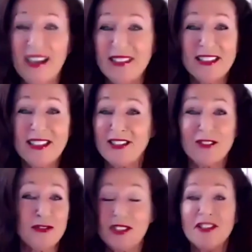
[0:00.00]
this is
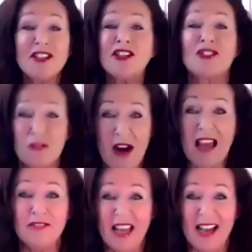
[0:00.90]
this is
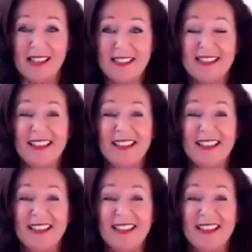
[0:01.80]
driving us.